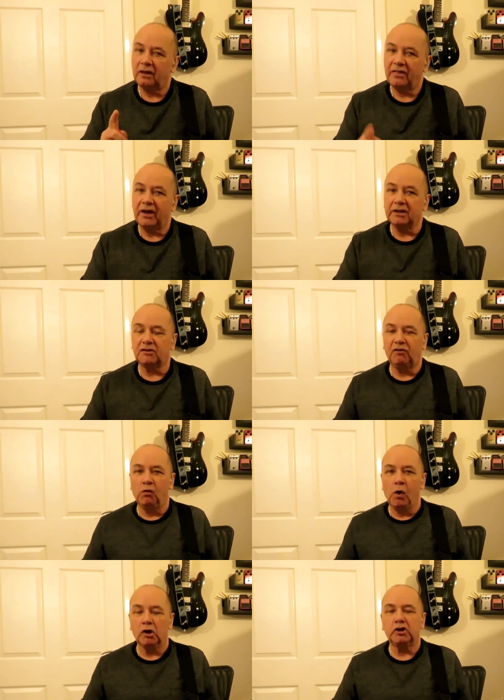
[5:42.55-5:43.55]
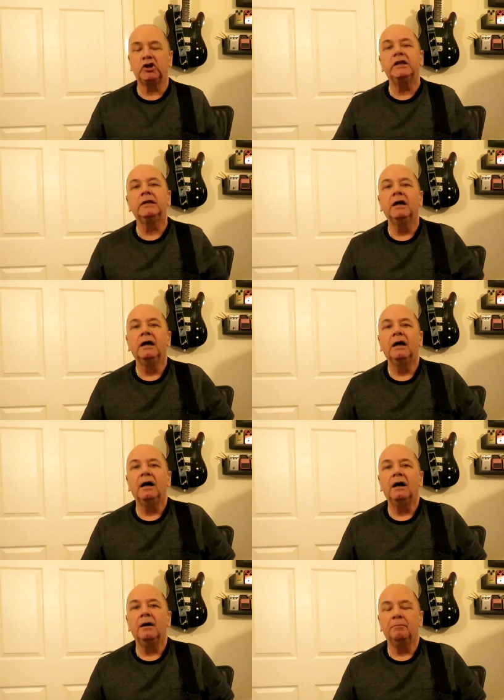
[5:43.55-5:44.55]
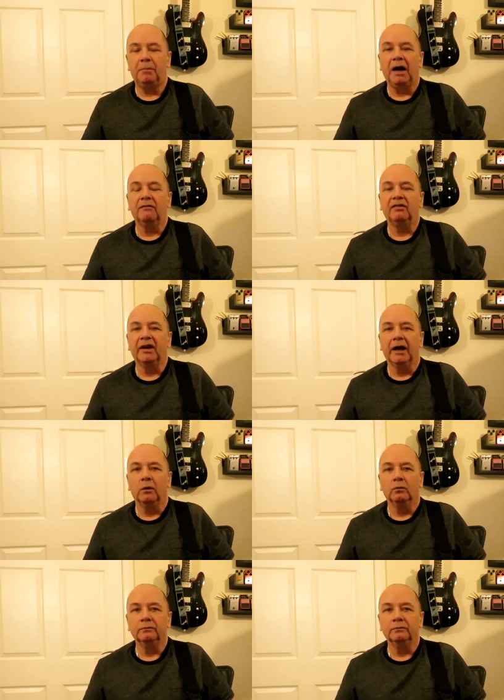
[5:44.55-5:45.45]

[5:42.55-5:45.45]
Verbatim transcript: Thanks for watching. Bye for now.